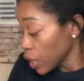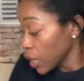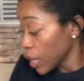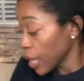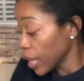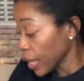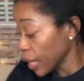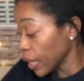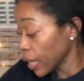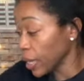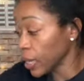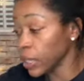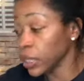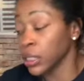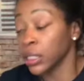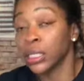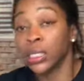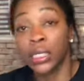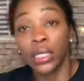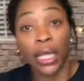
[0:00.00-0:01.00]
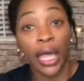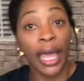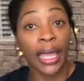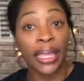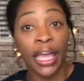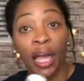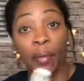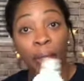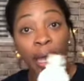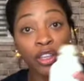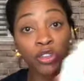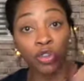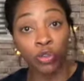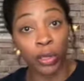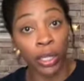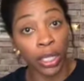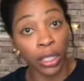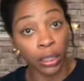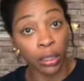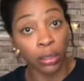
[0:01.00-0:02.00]
And I got my
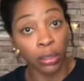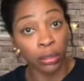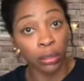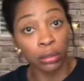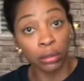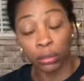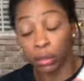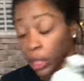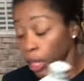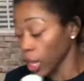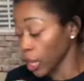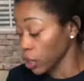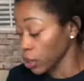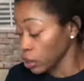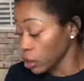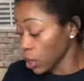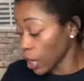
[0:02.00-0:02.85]
drink, okay?